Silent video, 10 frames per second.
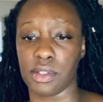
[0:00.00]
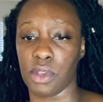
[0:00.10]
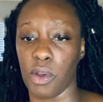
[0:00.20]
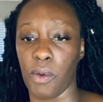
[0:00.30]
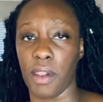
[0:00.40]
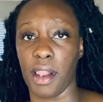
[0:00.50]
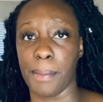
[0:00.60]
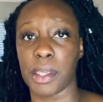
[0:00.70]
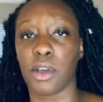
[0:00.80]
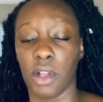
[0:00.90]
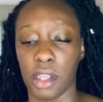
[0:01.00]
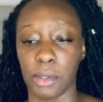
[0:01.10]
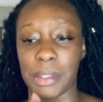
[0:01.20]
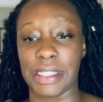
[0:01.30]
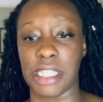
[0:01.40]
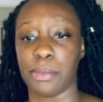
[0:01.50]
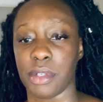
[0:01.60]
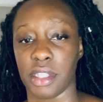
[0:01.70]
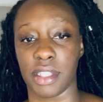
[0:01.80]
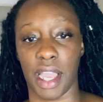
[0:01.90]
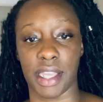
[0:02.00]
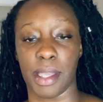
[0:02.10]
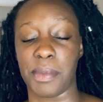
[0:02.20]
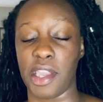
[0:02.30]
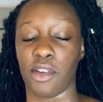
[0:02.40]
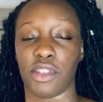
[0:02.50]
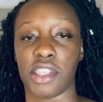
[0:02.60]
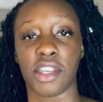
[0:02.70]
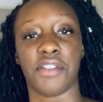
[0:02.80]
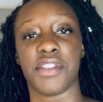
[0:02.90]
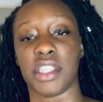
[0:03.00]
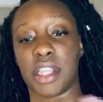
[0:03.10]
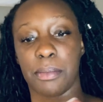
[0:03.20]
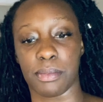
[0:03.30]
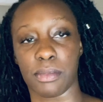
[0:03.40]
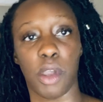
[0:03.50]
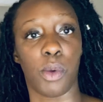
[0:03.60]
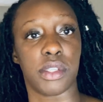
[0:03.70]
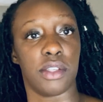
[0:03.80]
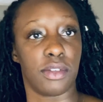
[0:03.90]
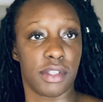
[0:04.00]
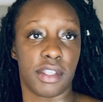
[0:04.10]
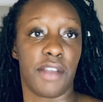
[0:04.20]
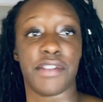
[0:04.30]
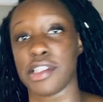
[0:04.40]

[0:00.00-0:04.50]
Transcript: So let me go a little bit deeper than that, because I'm here on the surface and I'm coasting on the surface,